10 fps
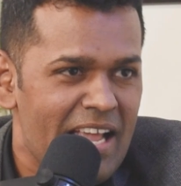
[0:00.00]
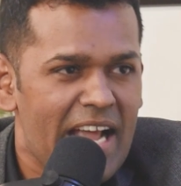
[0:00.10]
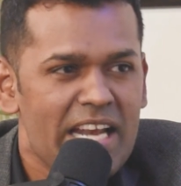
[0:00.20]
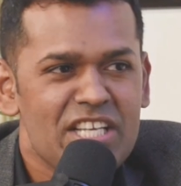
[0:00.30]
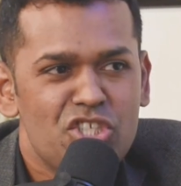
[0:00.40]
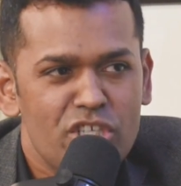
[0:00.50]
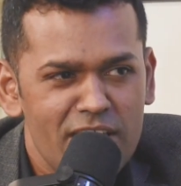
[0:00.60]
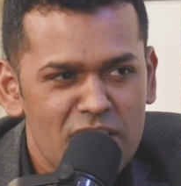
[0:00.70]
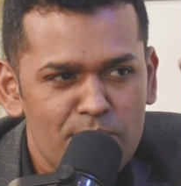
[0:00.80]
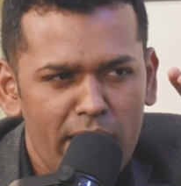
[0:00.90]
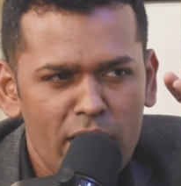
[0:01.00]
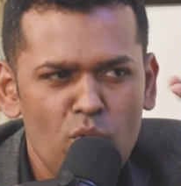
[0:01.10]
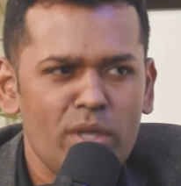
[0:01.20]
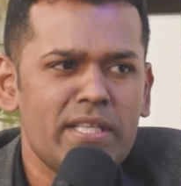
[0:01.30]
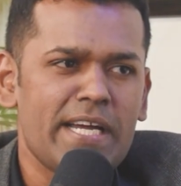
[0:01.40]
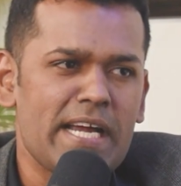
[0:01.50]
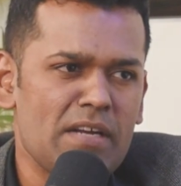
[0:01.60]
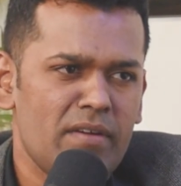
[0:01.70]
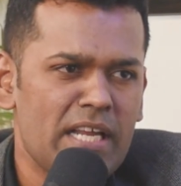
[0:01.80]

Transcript: And just by doing that activity,